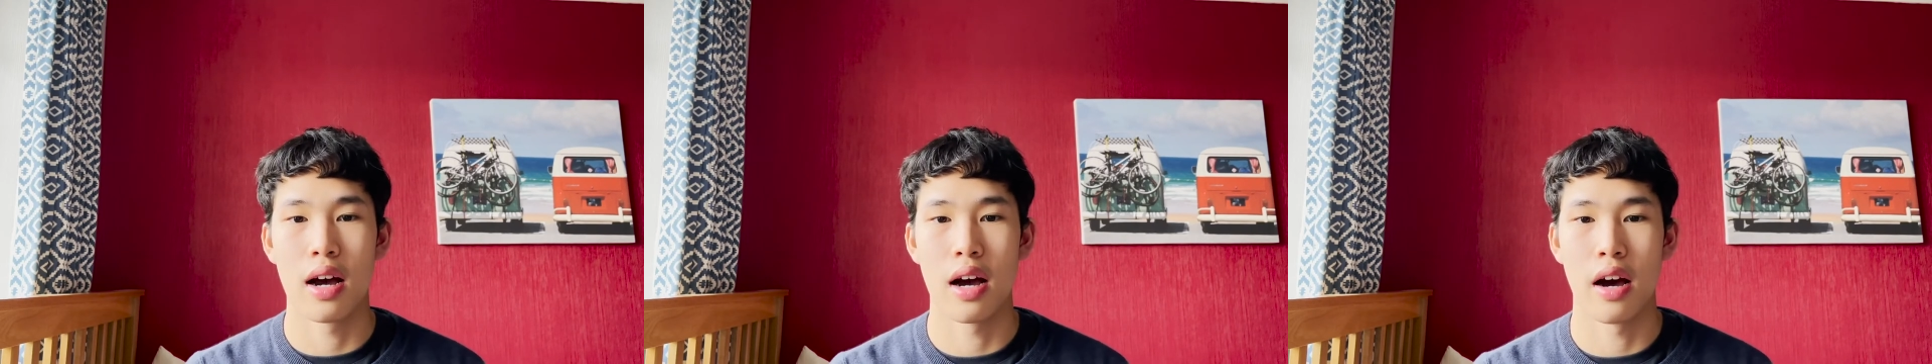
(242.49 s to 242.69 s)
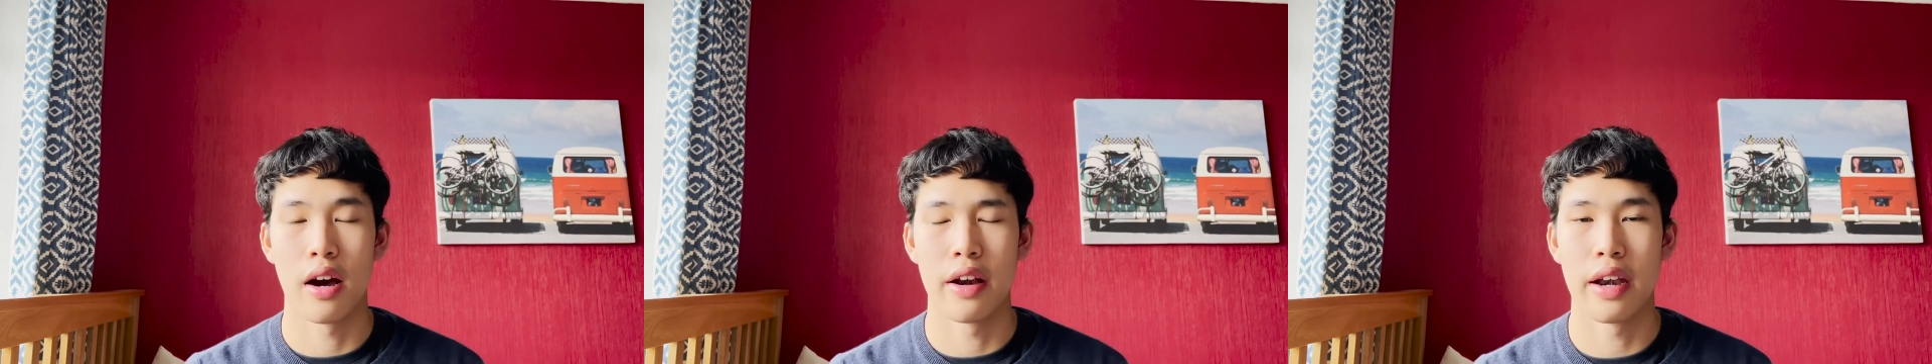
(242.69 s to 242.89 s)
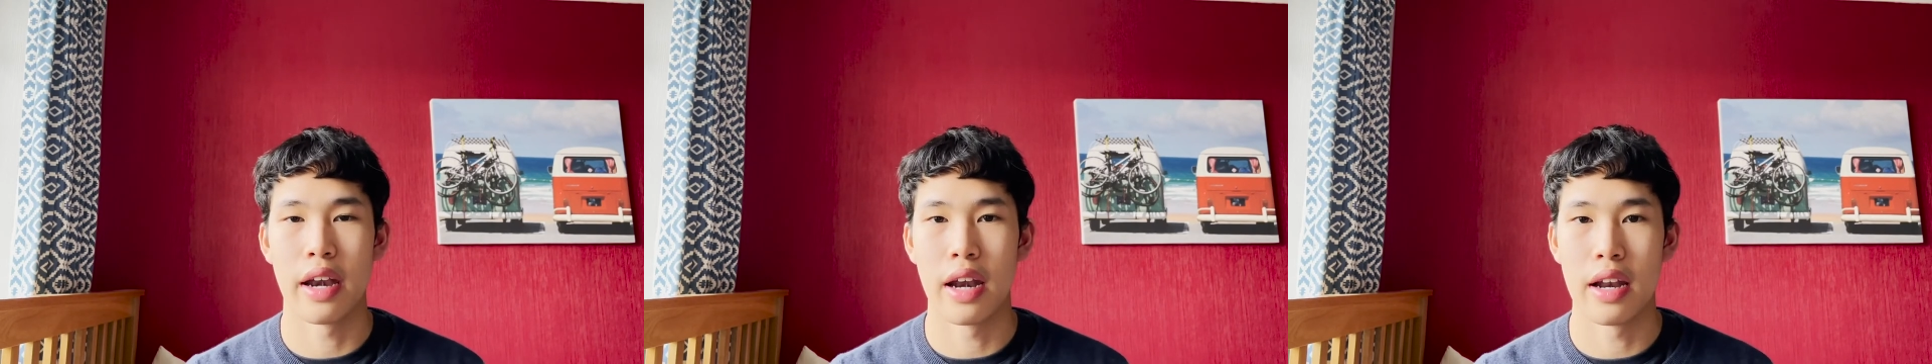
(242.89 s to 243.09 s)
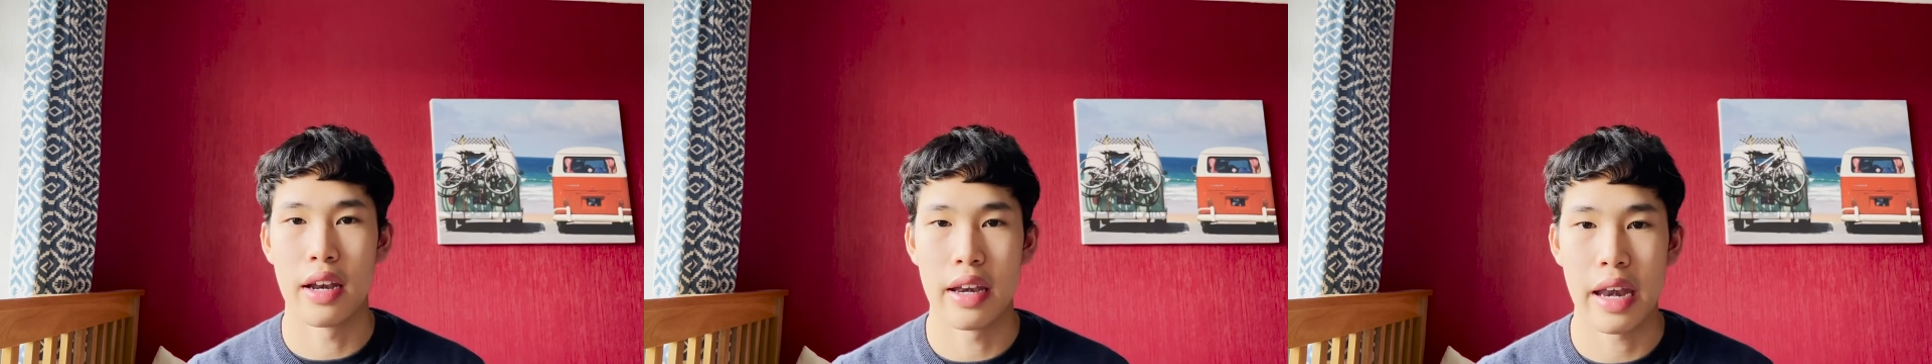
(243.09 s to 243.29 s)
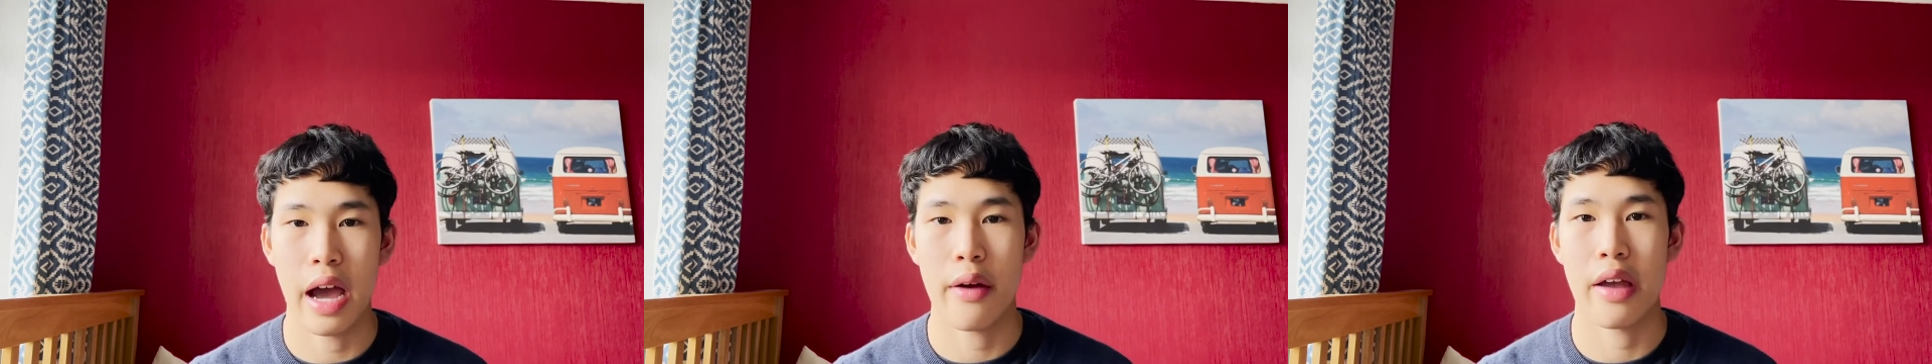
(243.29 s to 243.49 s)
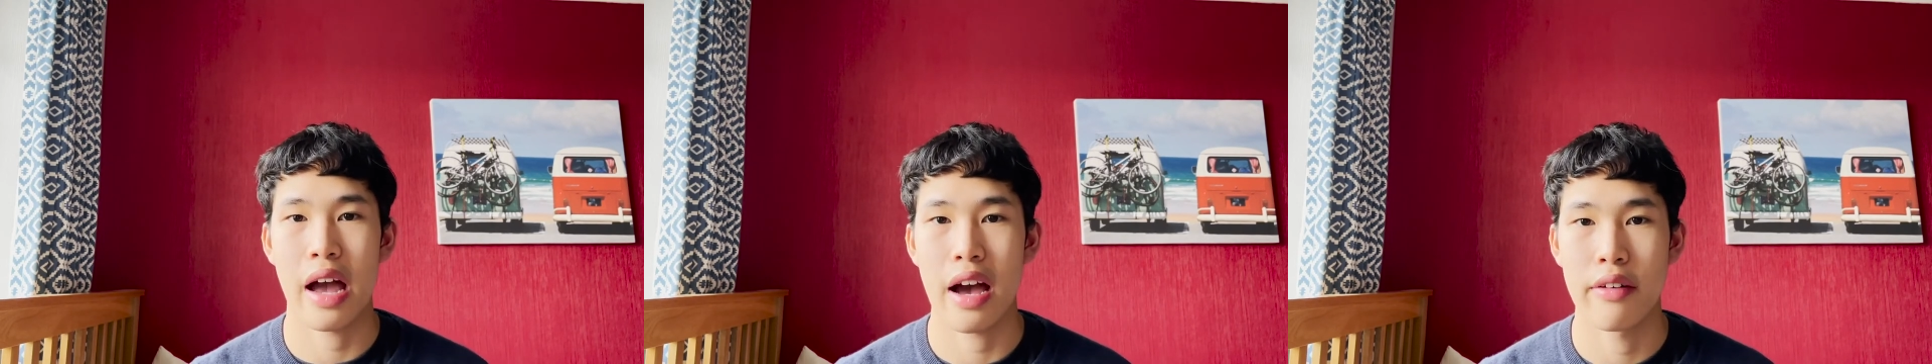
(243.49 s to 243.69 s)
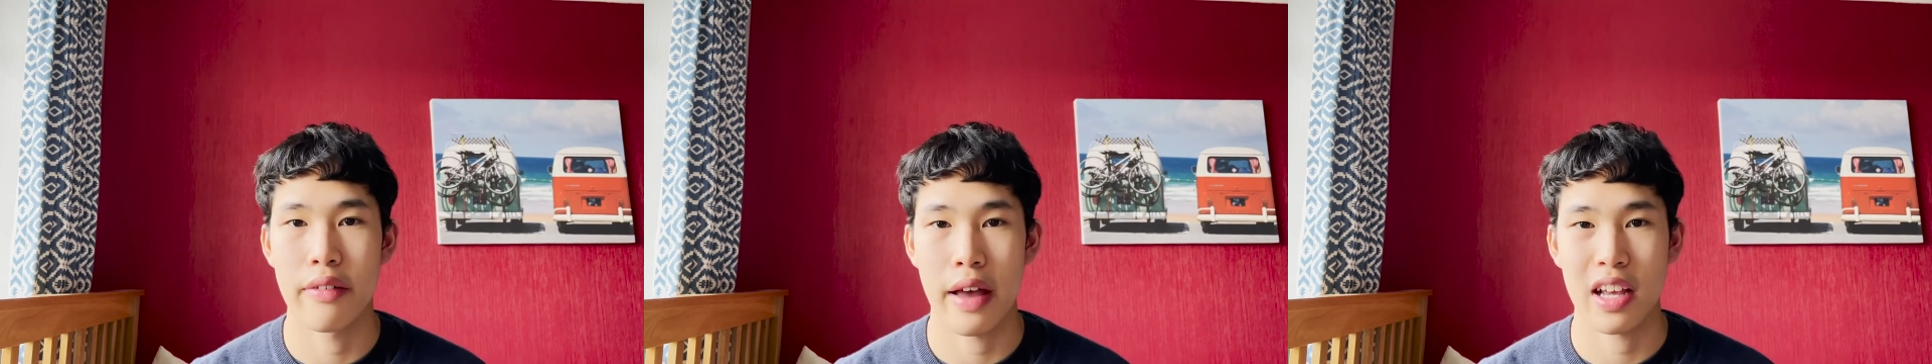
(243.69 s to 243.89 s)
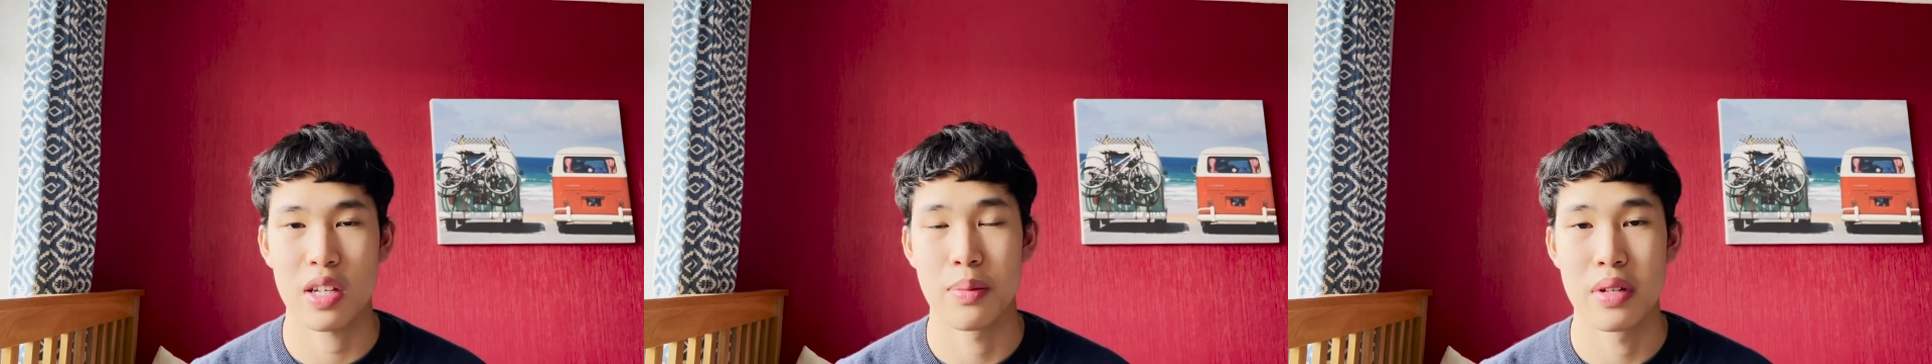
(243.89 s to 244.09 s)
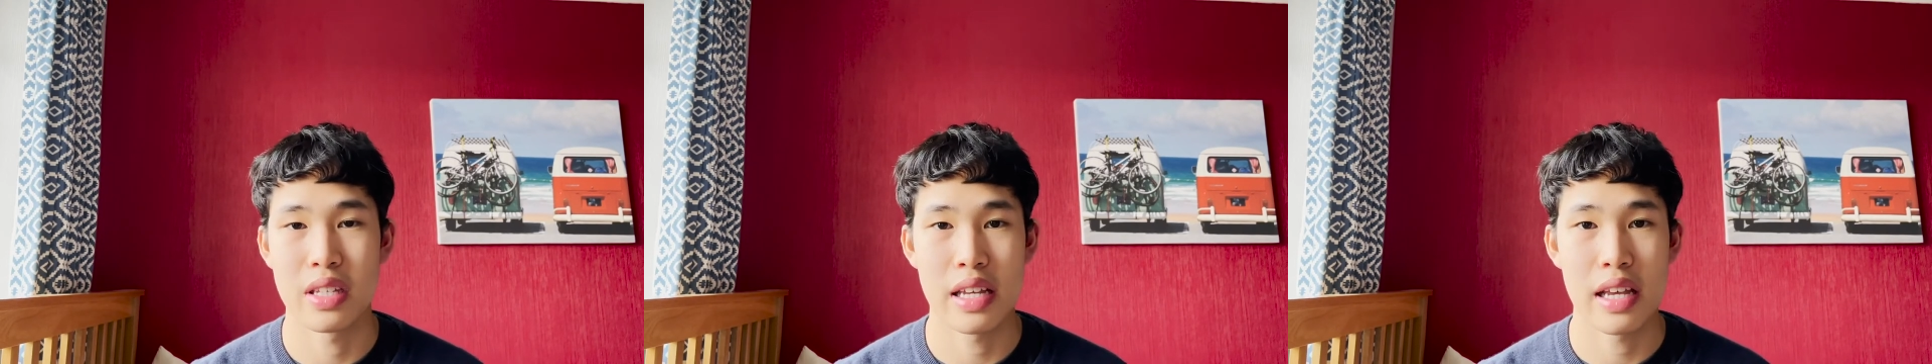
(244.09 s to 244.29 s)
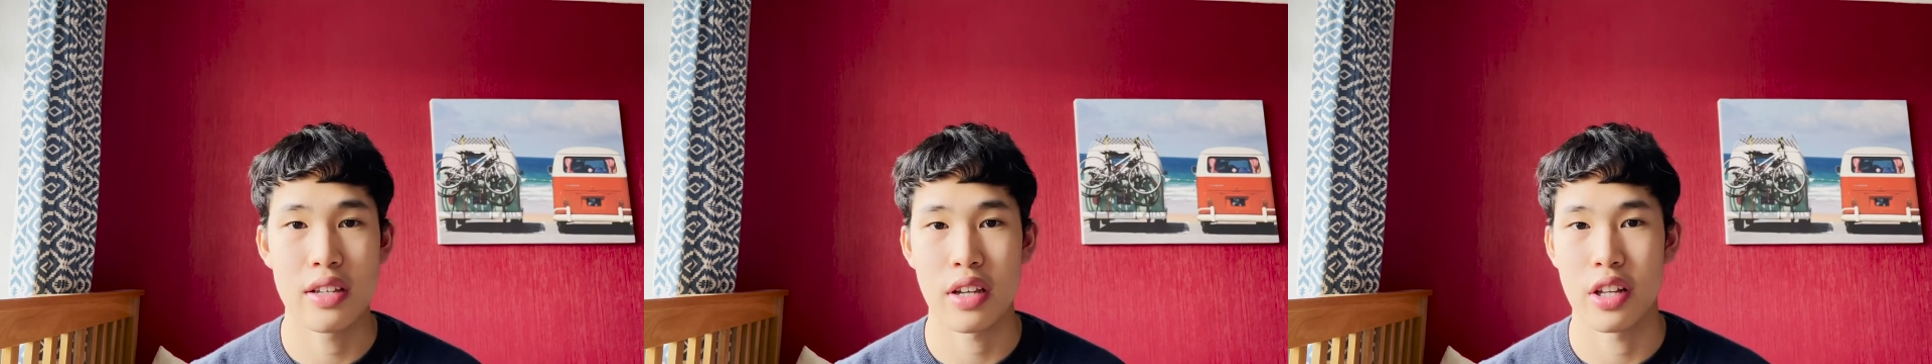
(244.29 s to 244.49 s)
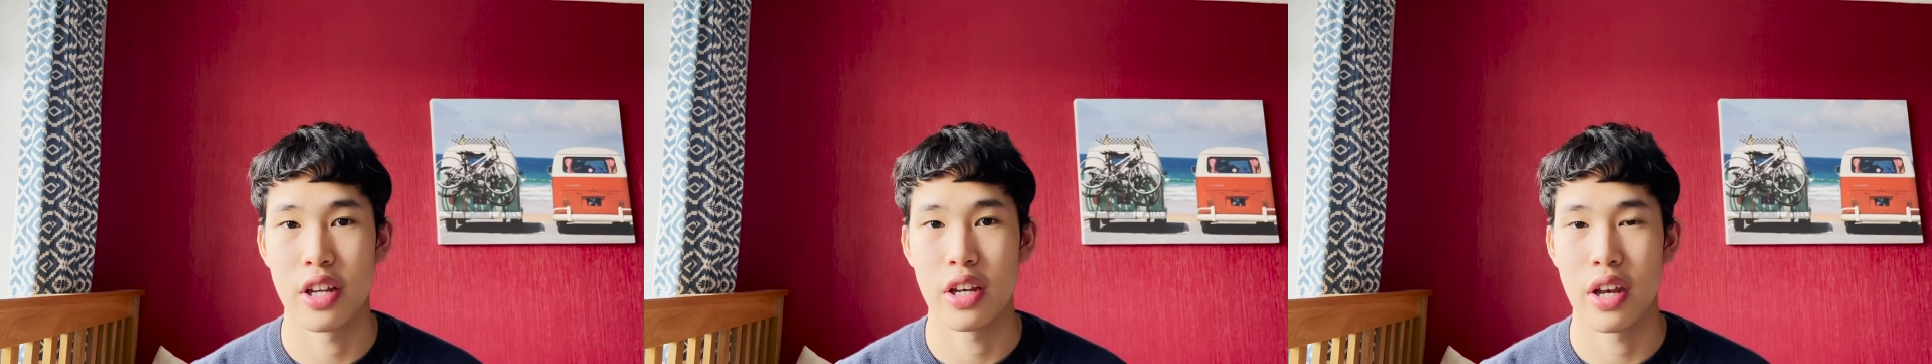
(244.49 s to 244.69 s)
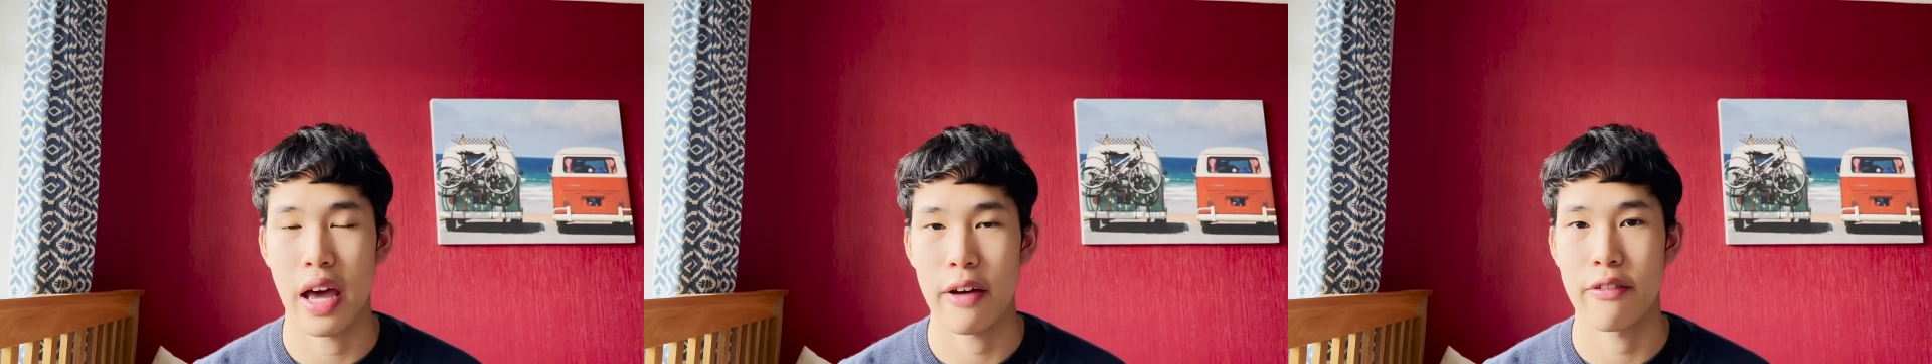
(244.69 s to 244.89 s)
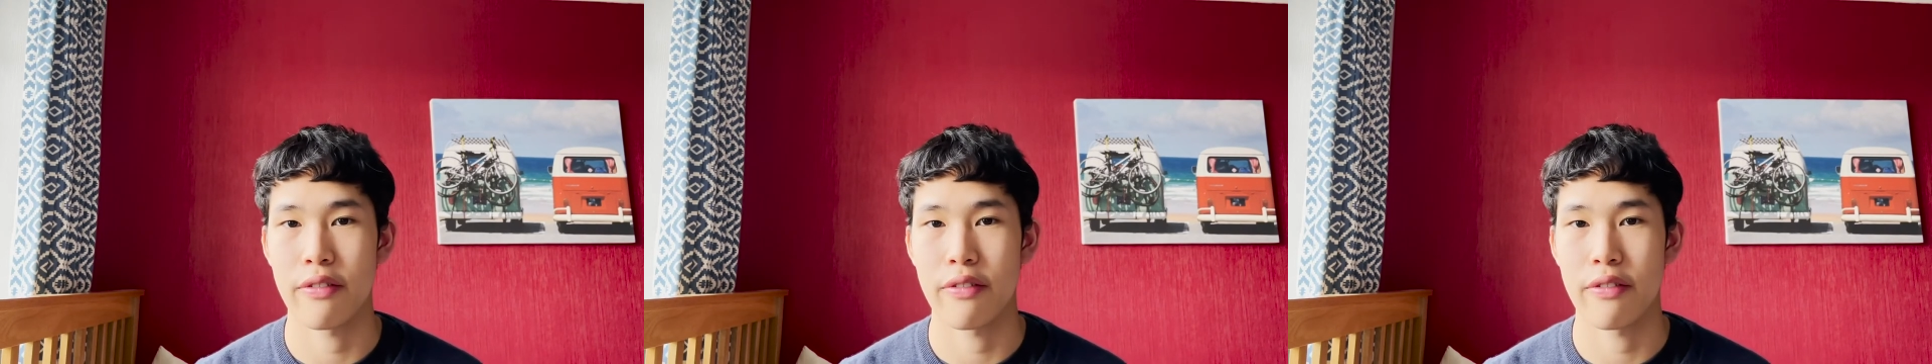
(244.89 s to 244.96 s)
uh, now you have expertise and you